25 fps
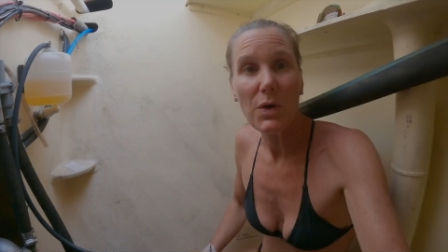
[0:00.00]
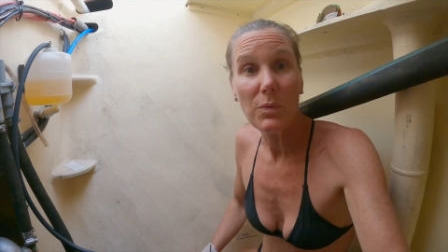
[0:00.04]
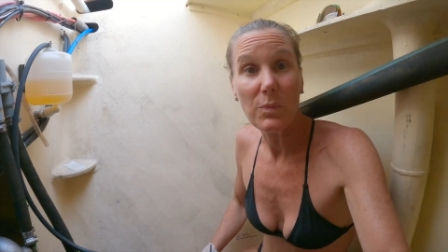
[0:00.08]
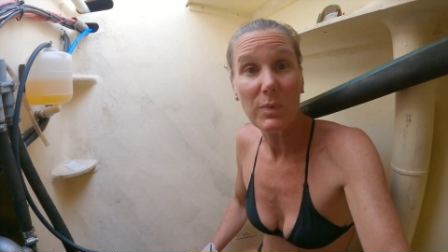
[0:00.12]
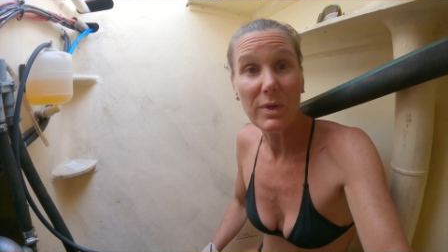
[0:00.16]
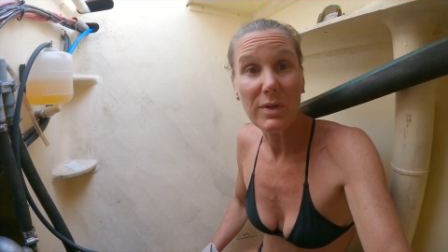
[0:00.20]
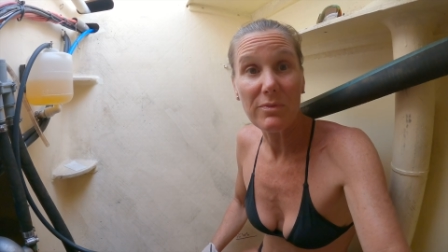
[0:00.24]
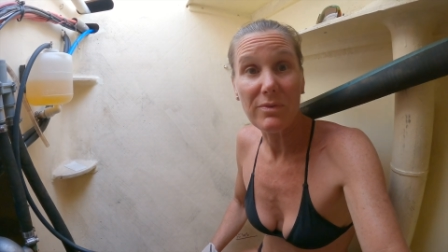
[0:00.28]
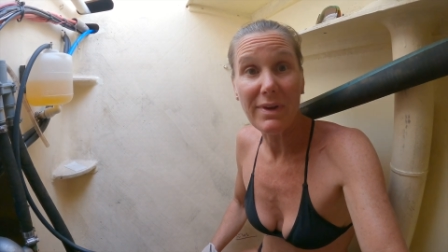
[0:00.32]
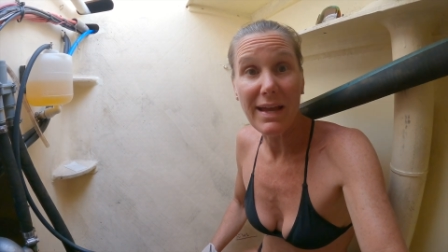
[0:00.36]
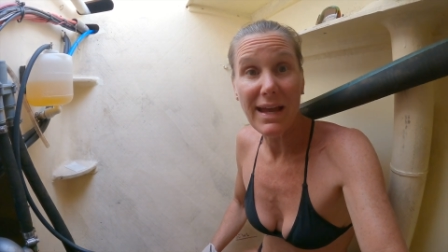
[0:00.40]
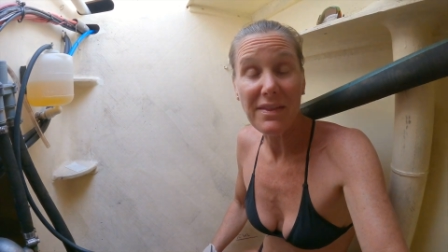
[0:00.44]

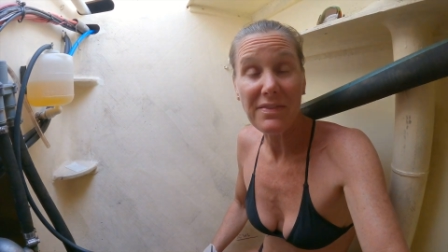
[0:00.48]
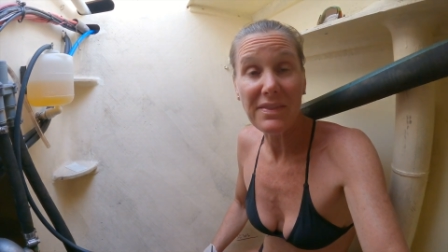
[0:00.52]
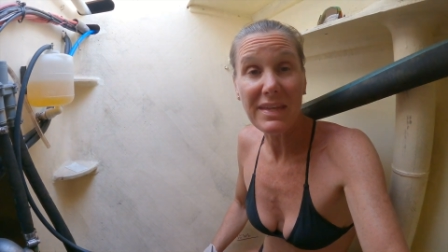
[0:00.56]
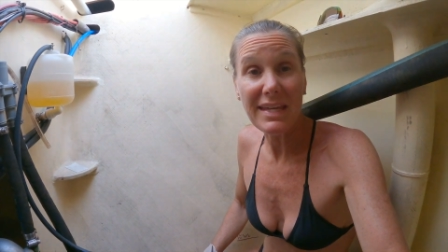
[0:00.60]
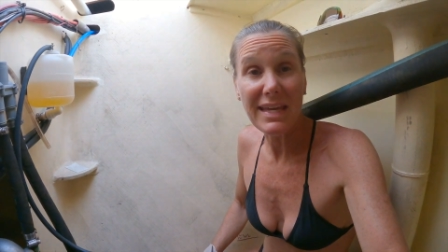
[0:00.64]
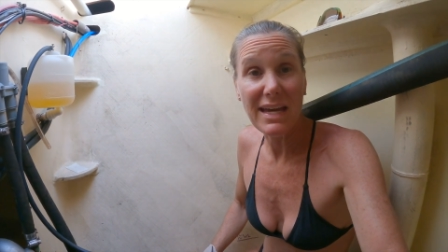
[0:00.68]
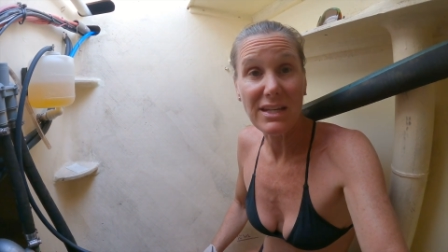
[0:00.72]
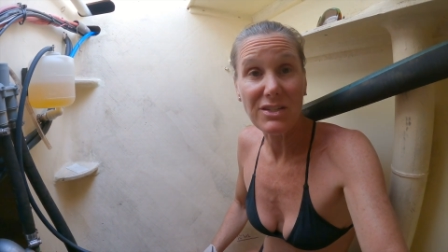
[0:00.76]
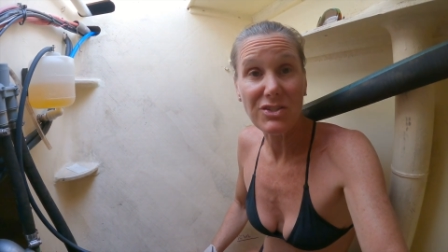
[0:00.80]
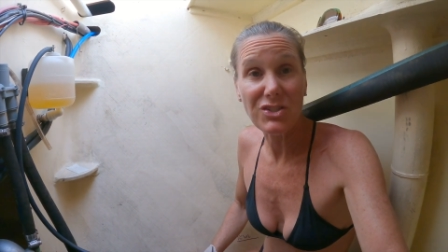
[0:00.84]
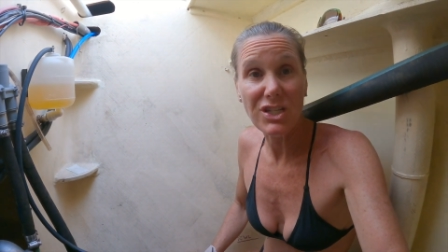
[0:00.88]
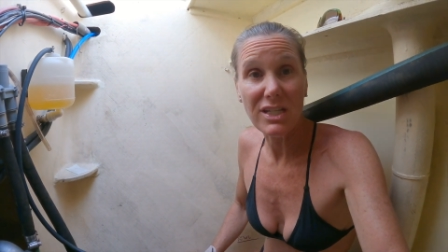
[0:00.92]
We ran the
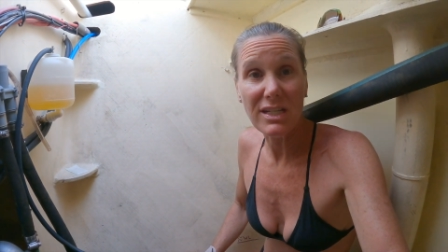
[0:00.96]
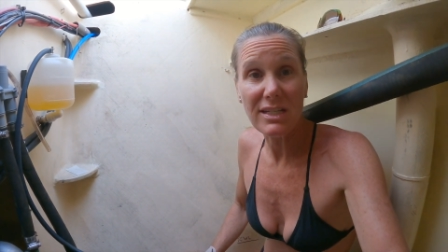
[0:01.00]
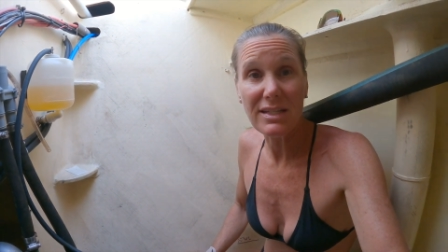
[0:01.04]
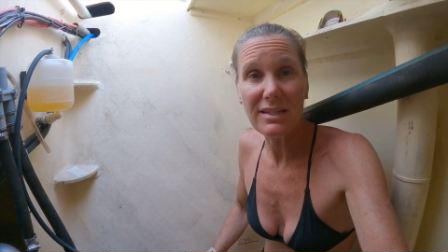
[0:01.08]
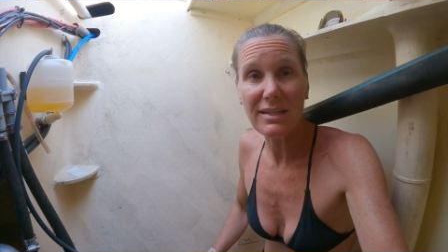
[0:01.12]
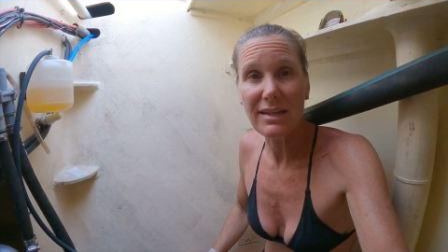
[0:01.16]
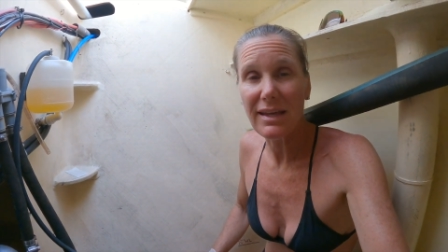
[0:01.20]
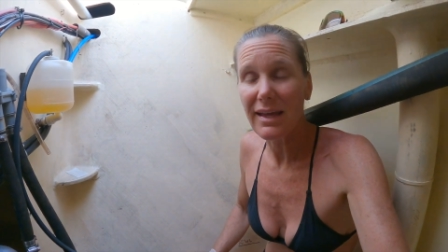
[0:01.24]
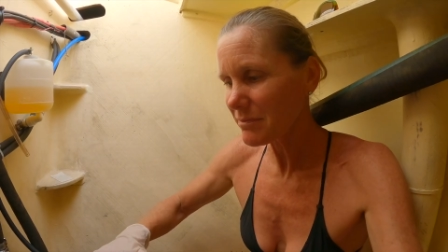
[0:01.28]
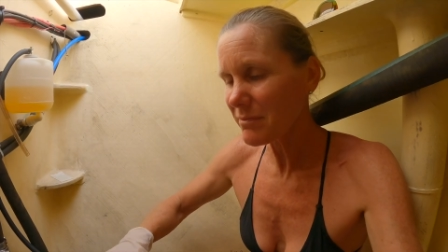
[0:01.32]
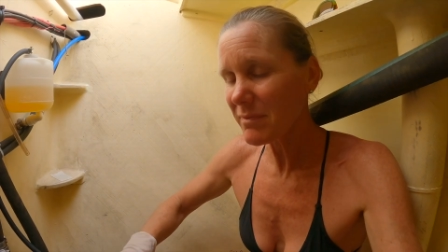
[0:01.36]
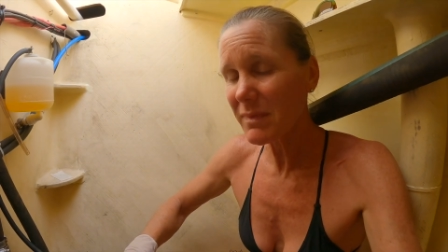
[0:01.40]

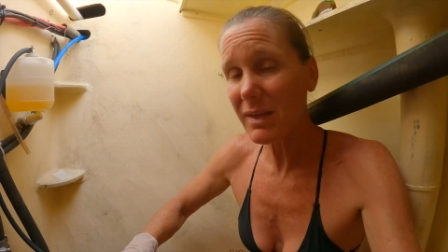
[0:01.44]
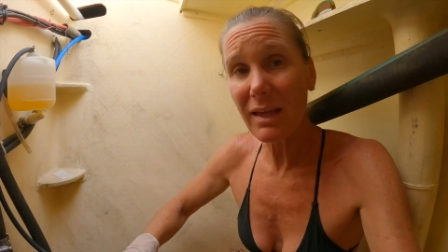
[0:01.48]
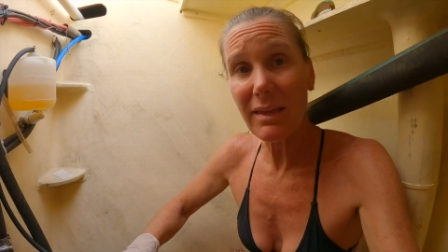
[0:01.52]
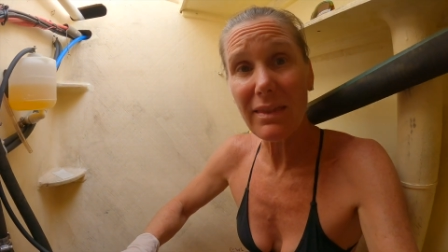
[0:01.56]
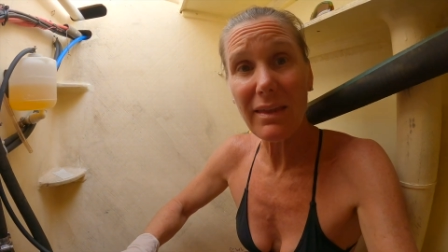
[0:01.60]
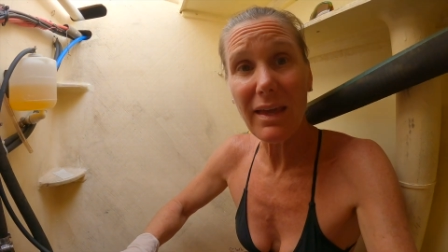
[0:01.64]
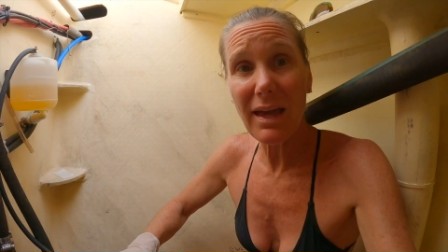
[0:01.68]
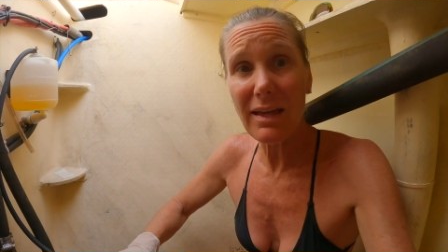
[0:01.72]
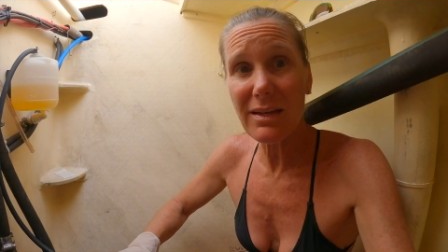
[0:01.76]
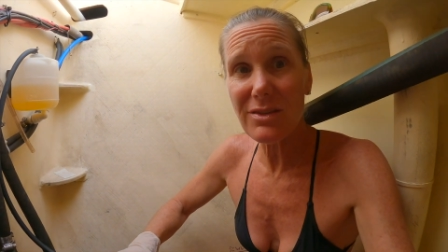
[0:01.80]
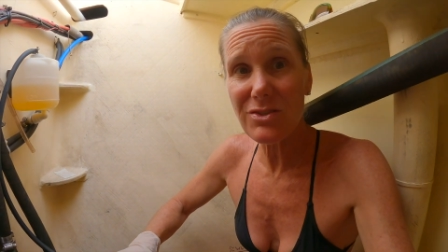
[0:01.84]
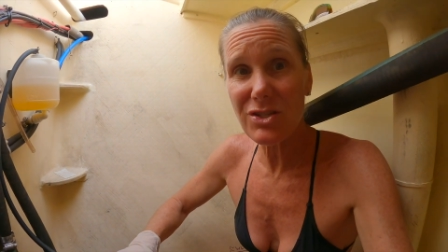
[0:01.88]
engine.
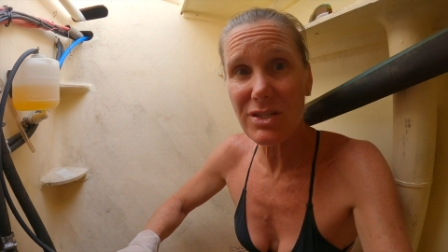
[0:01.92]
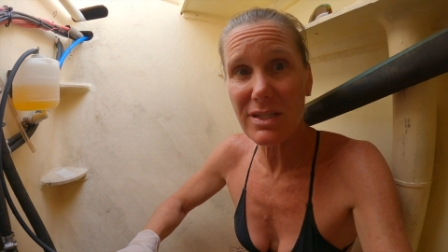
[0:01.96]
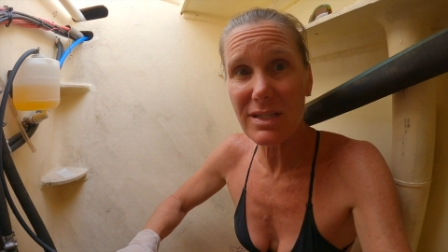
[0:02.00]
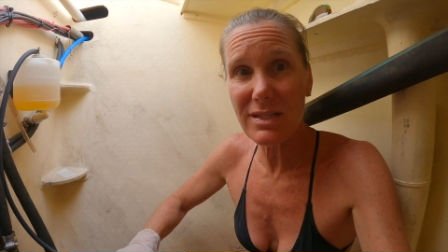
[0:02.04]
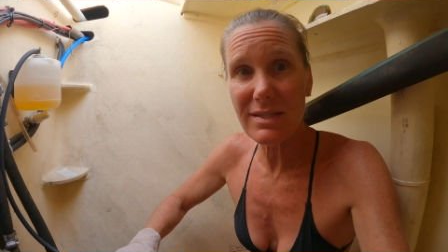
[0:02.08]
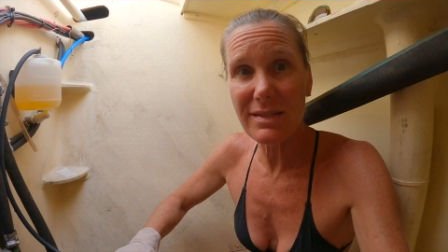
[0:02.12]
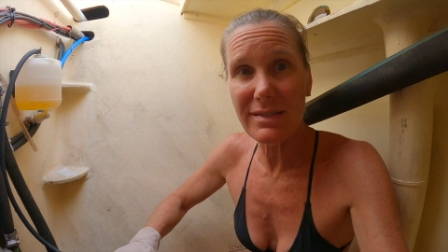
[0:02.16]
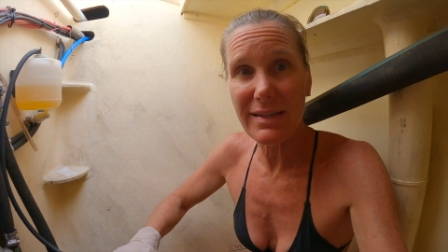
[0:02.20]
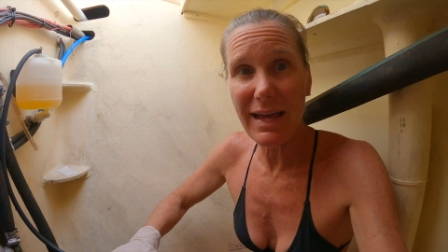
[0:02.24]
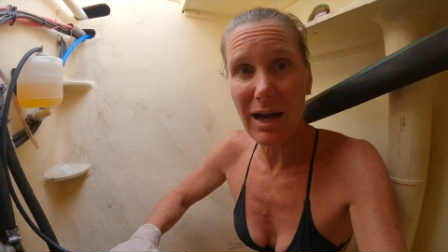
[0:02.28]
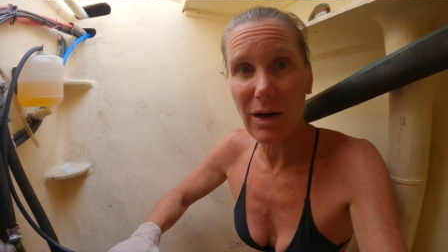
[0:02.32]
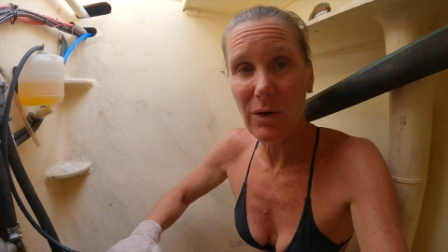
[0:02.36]
The engine
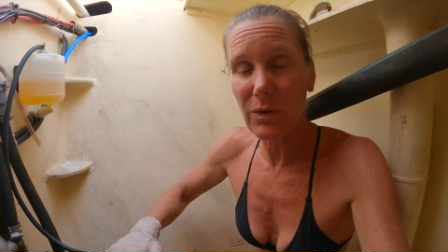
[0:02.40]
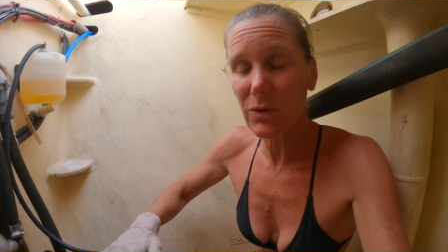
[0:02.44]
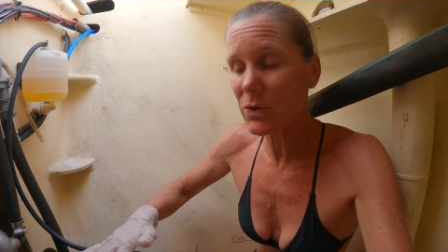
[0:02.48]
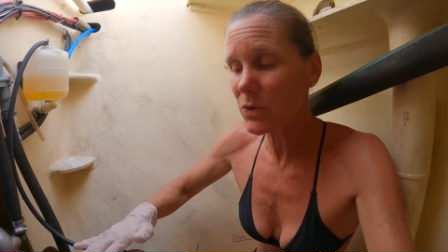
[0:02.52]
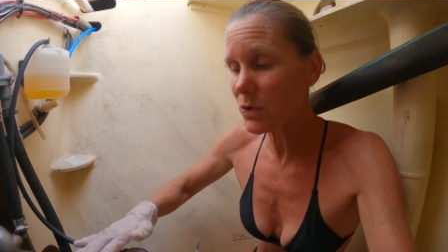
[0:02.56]
is now